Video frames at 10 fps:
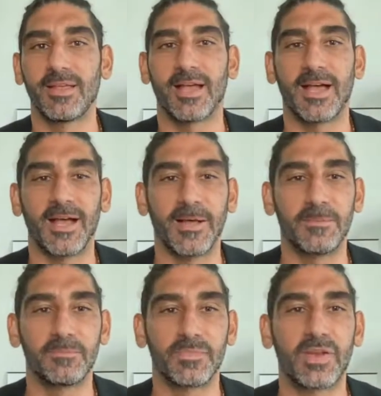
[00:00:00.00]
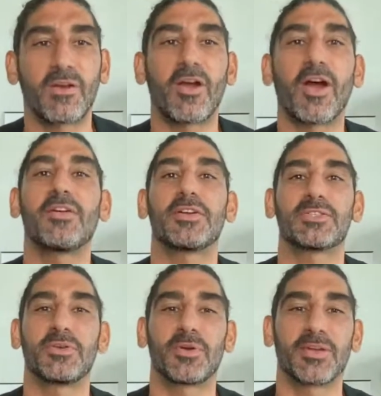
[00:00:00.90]
There are others
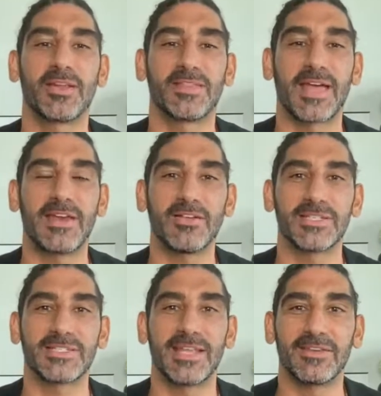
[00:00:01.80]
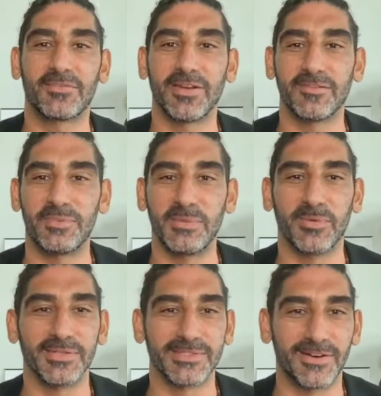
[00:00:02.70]
who are good at that, and I'll just stand in front of people
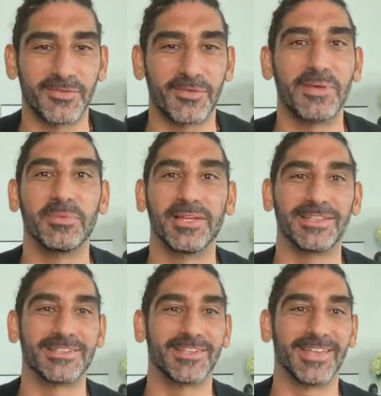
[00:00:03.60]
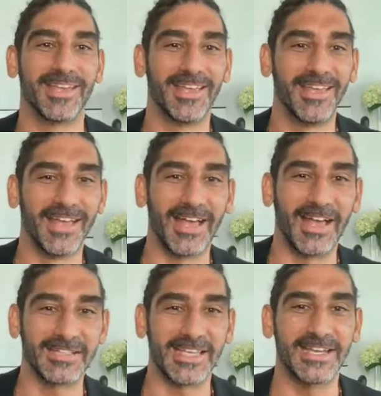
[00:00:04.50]
and start rambling until they
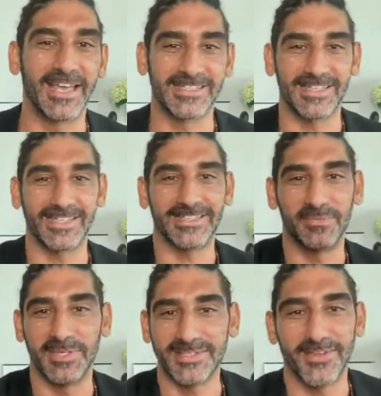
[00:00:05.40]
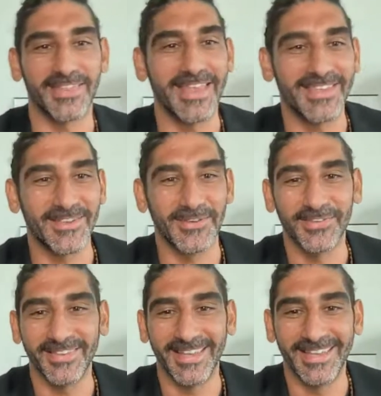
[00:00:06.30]
say nice things to me. So thank you,
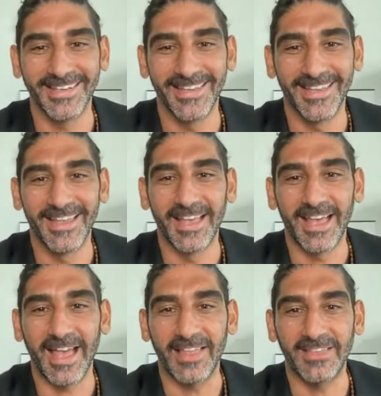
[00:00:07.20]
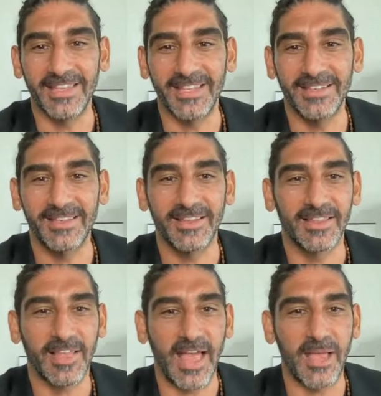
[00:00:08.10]
Lynn. Eileen,
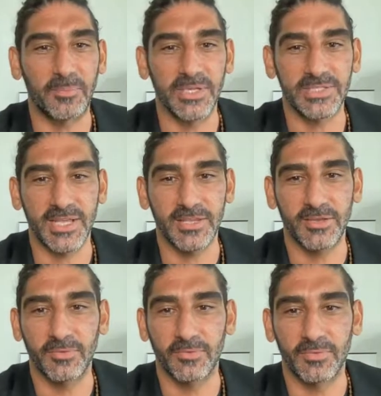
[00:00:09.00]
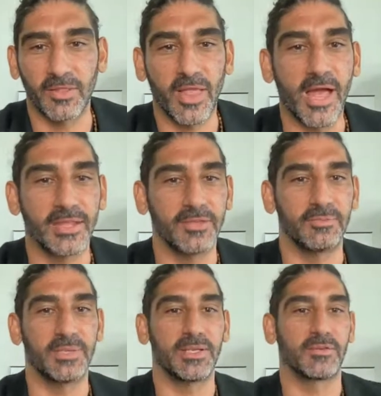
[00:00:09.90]
I appreciate you a lot. You've
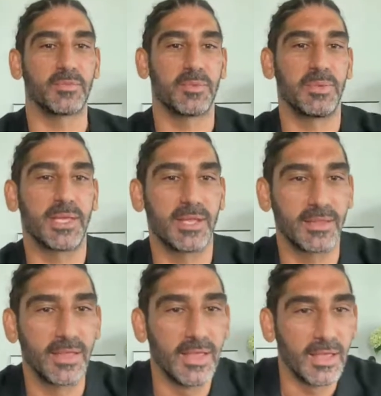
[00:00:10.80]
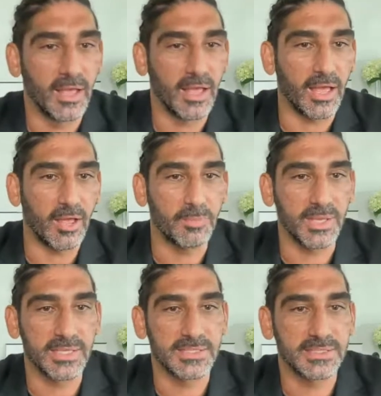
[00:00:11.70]
been here from the beginning.
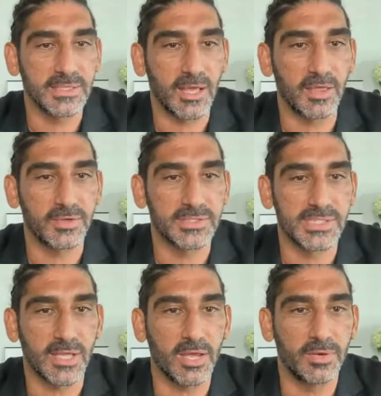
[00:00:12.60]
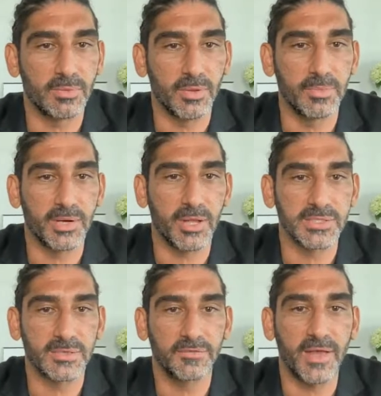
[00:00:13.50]
Helping others is honorable, but
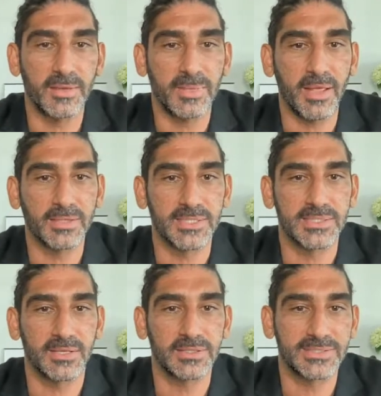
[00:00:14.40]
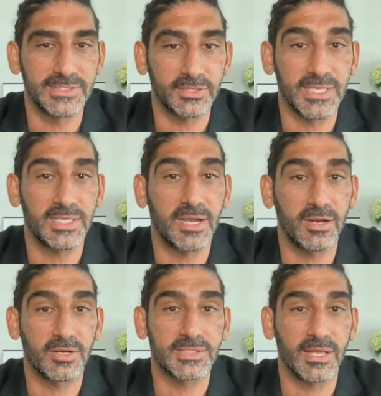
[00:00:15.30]
also find balance to still take care of
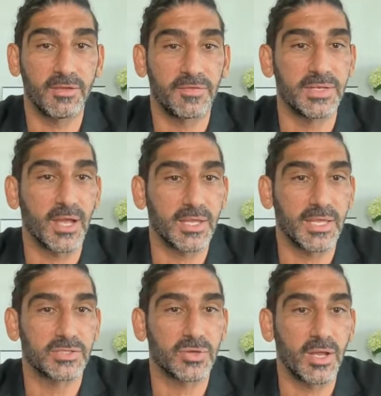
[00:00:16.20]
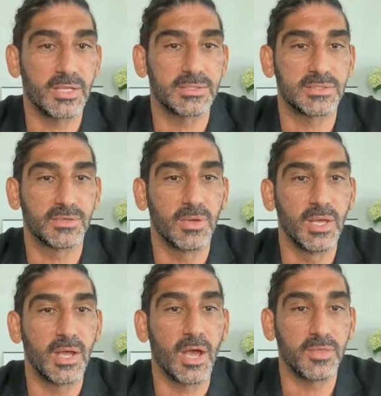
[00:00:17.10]
yourself and not get drawn into
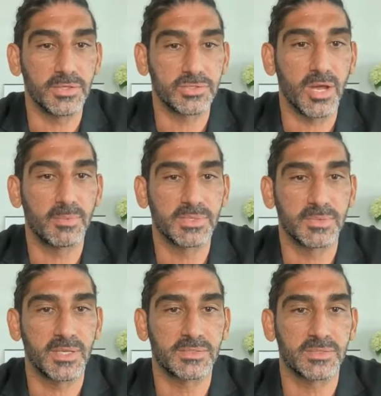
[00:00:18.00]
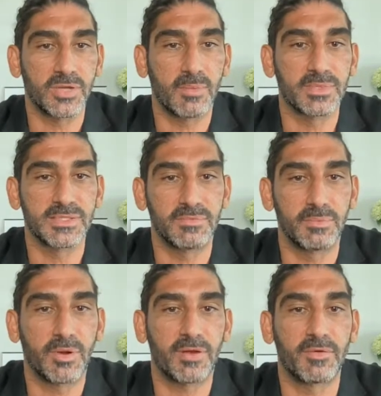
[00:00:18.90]
others' dramas, because the dramas have been
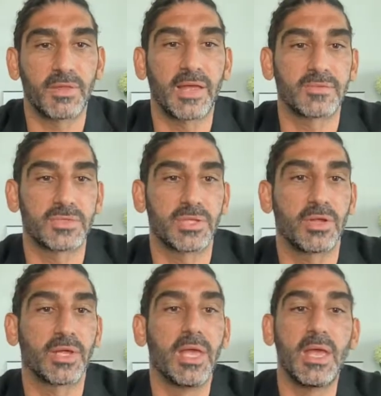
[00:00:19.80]
part of our lives for so long.